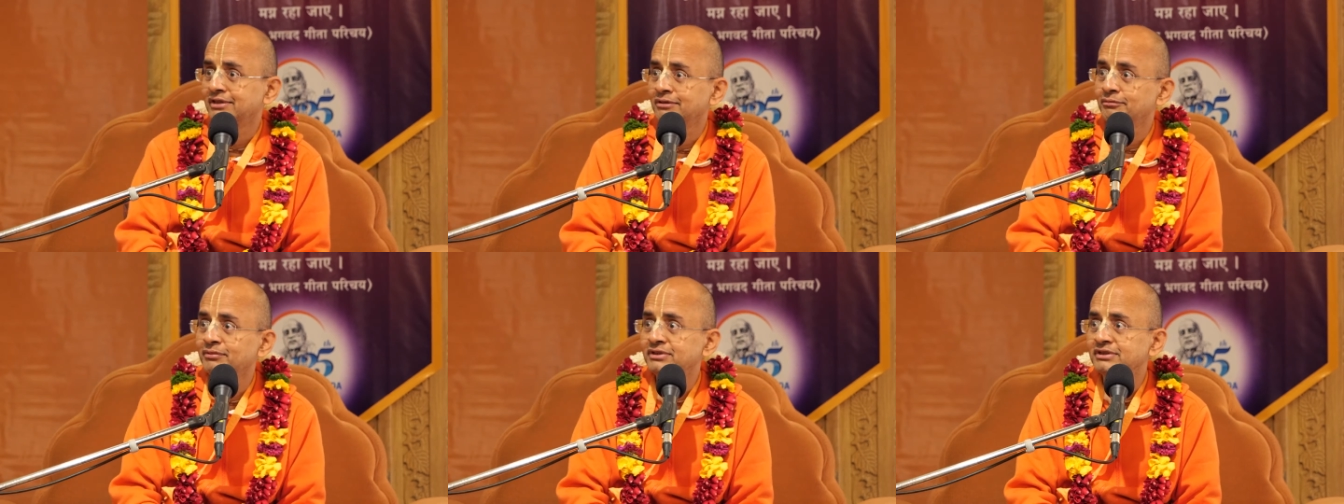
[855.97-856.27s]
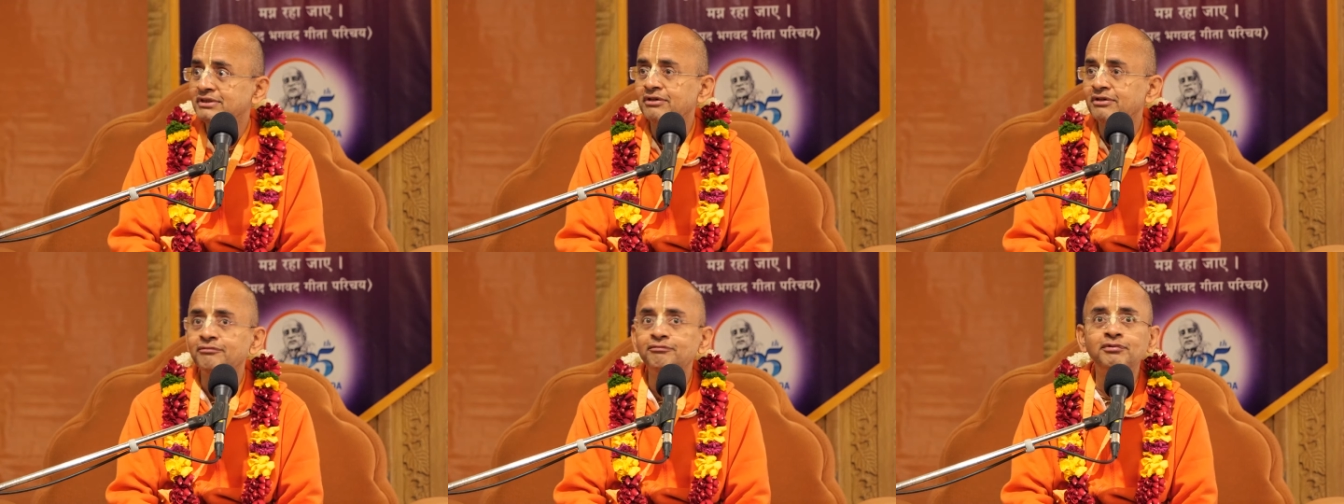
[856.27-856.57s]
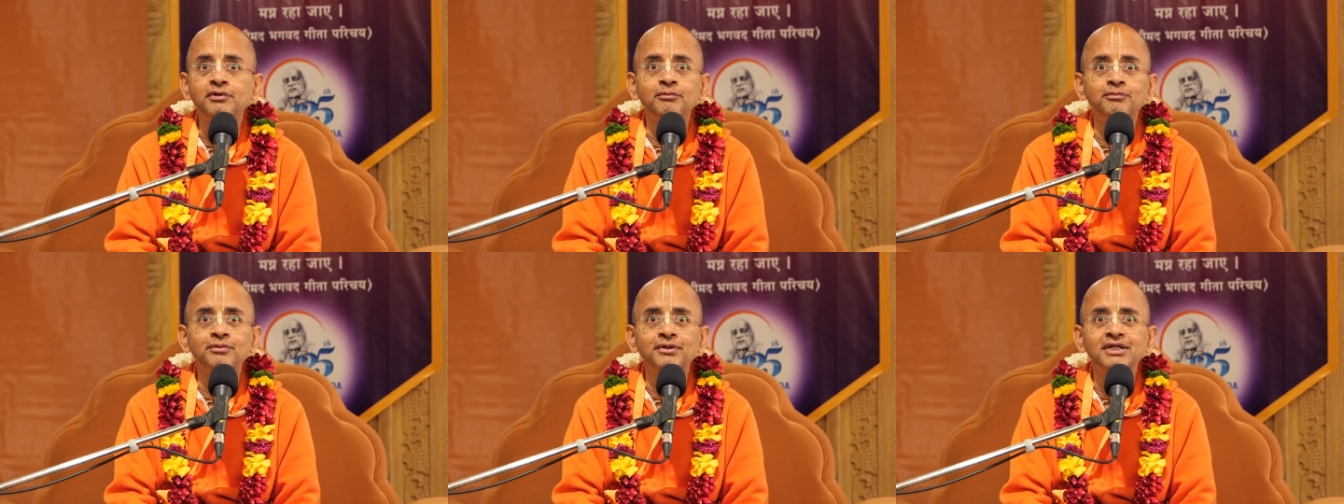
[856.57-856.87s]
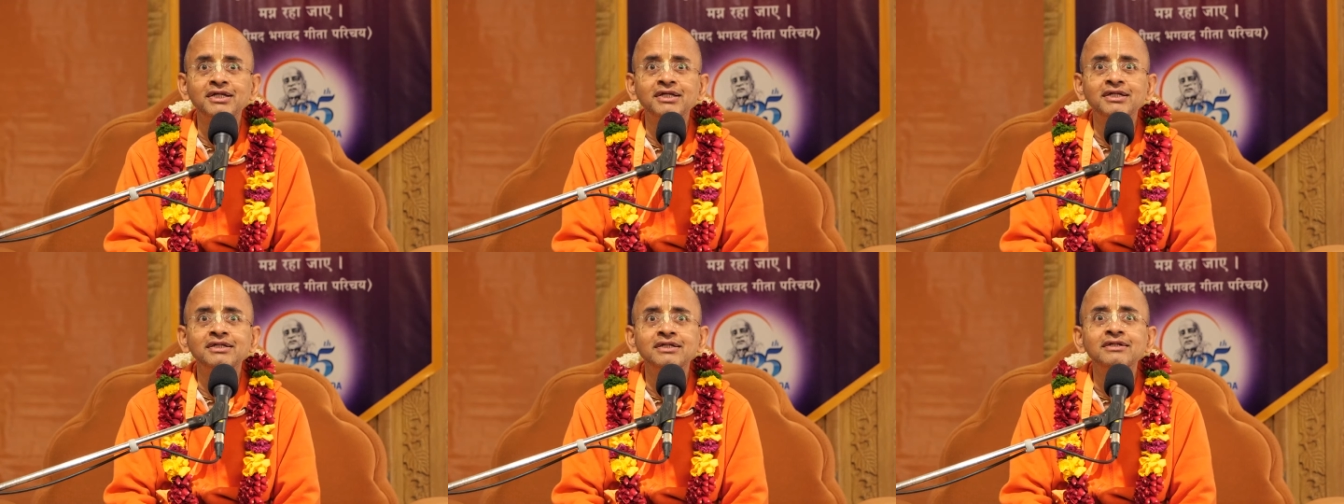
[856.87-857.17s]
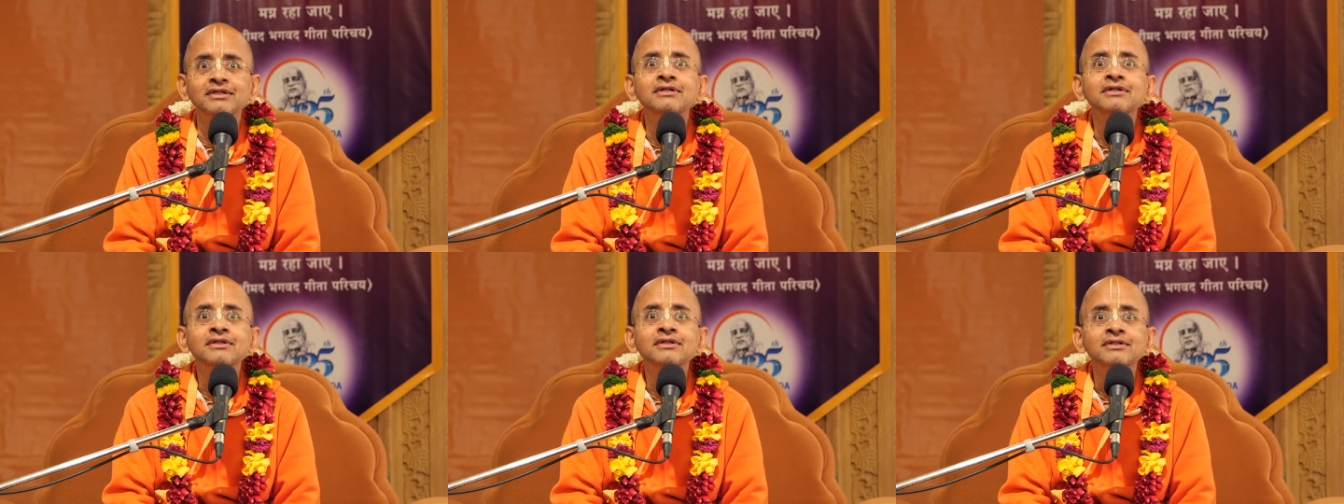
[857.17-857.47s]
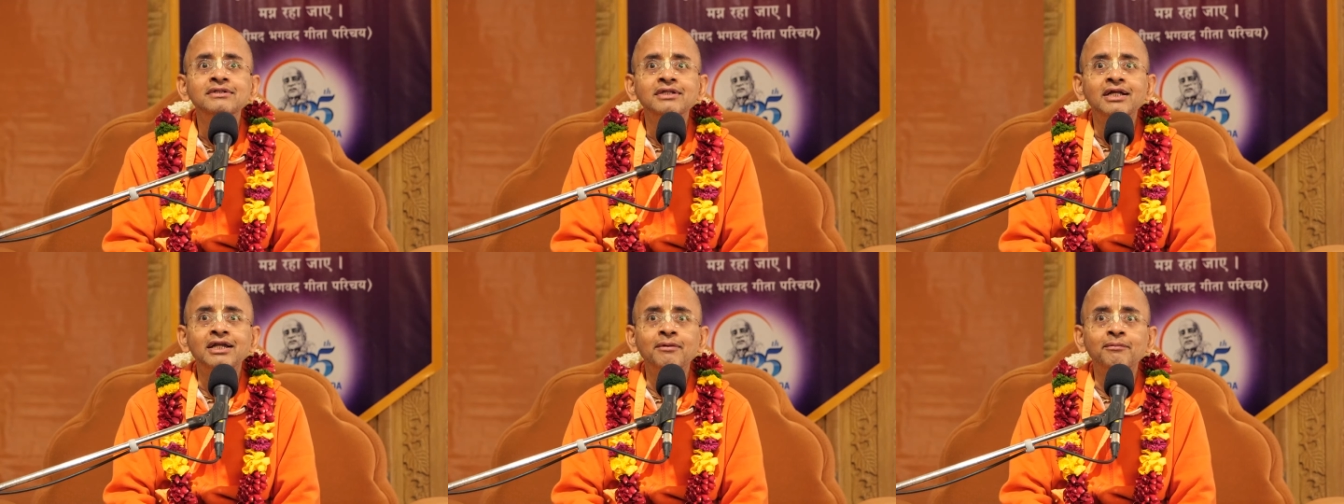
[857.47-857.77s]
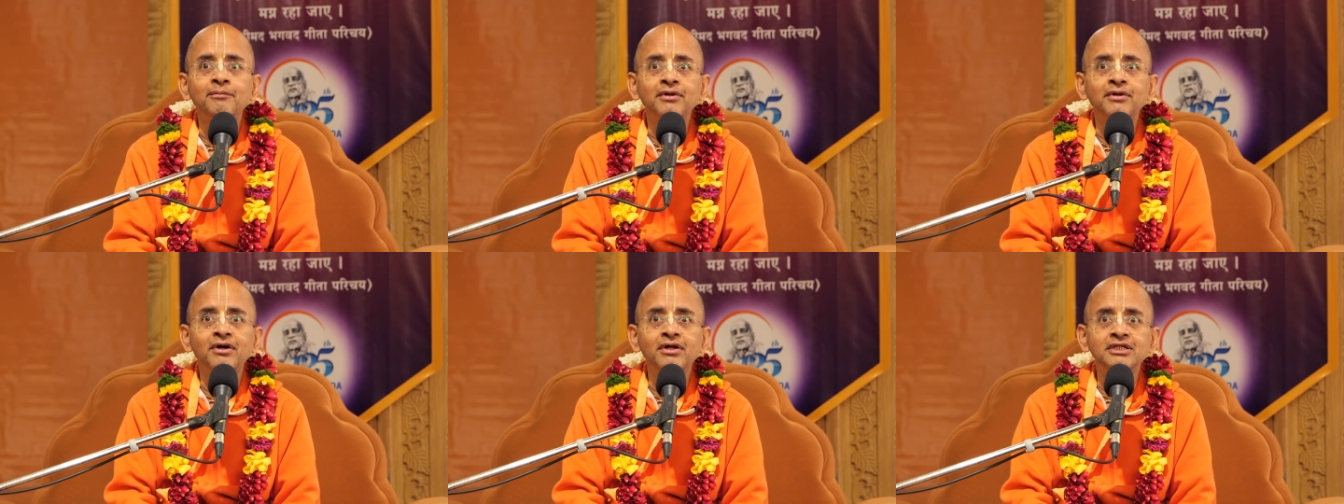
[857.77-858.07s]
That means everybody, the
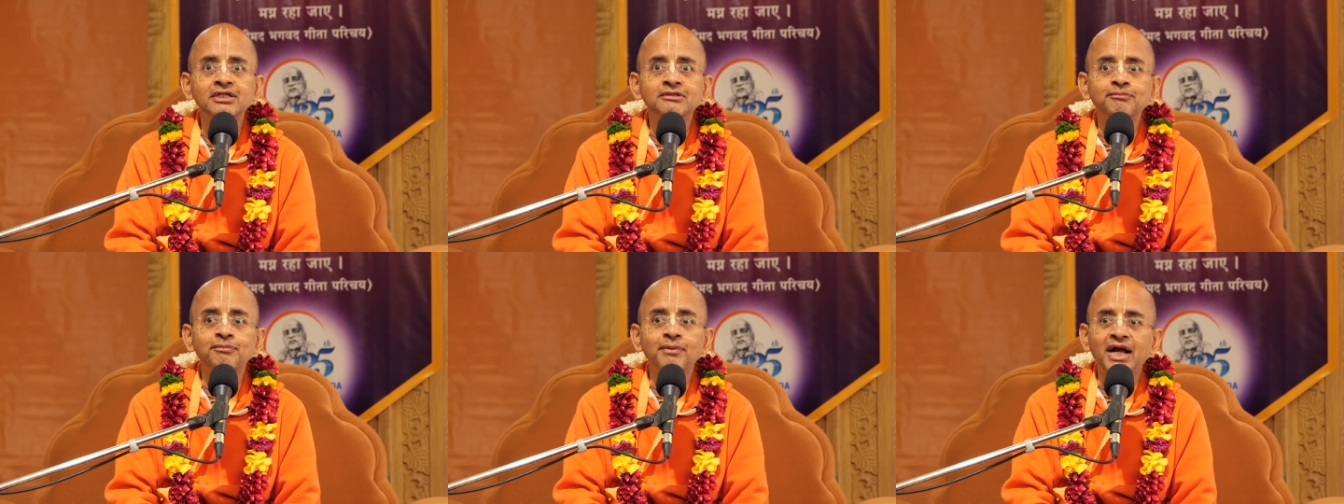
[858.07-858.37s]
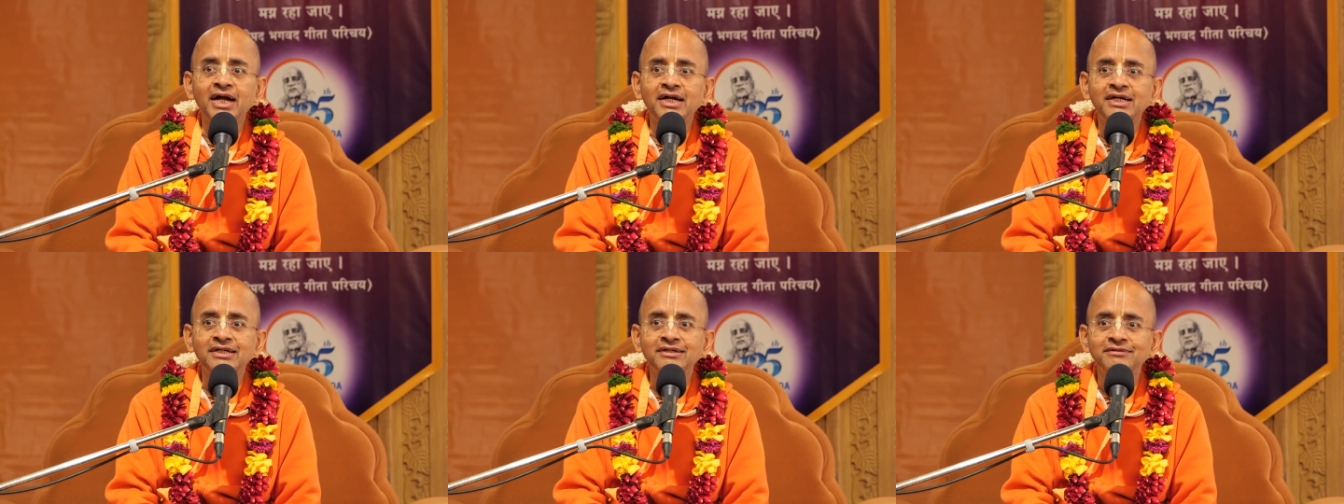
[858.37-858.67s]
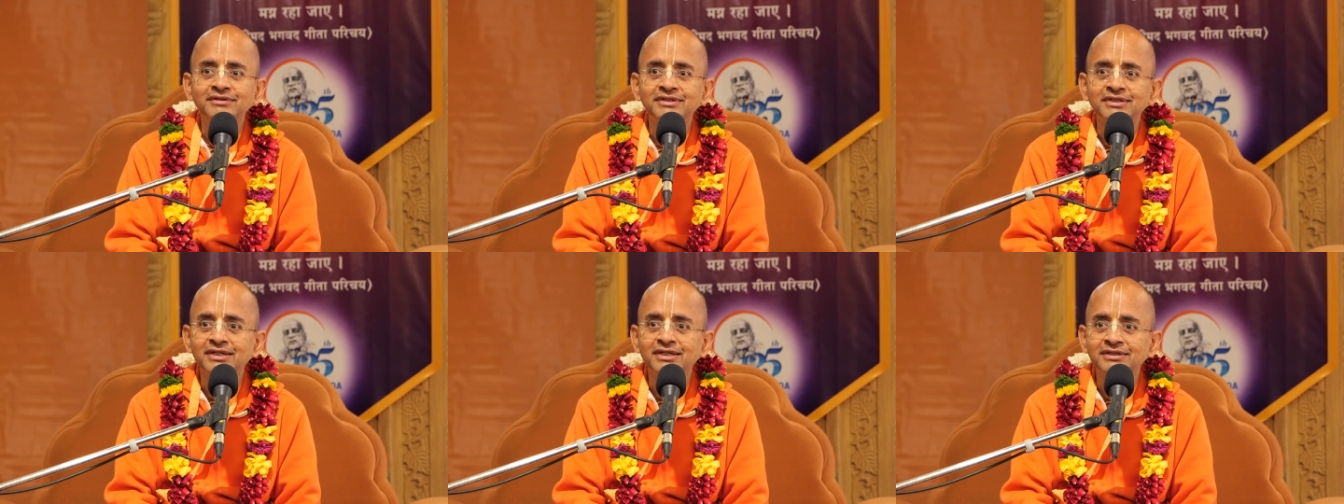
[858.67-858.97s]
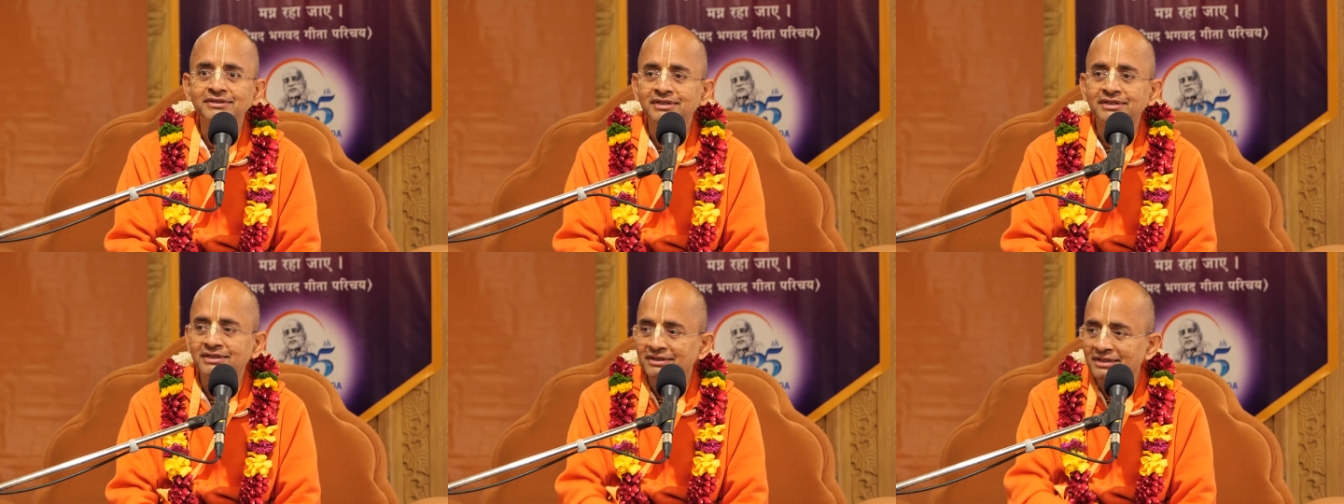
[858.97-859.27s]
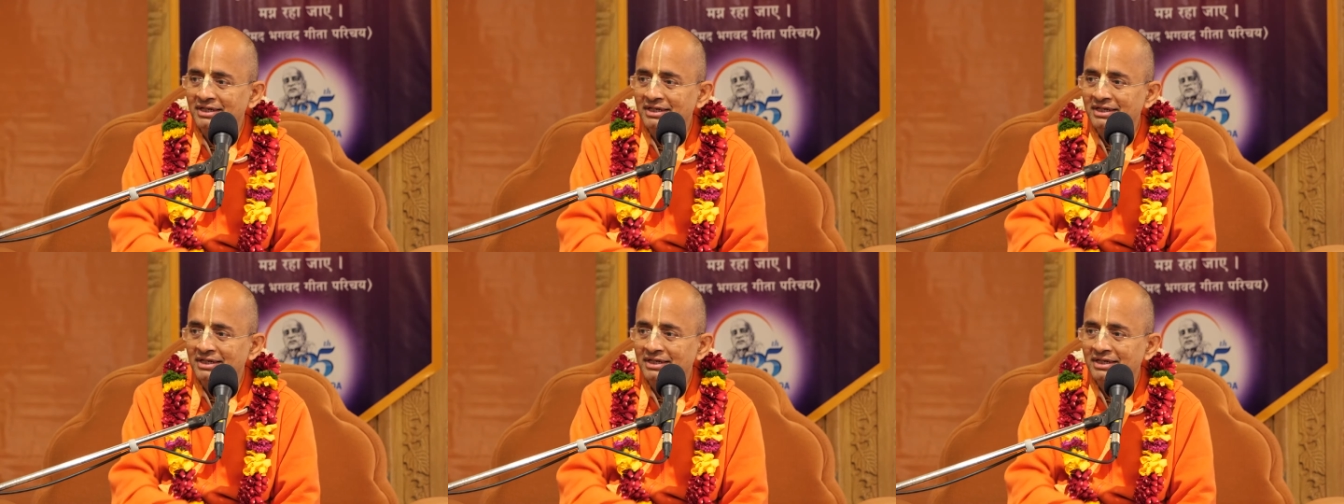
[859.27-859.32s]
temple hall is packed when there is a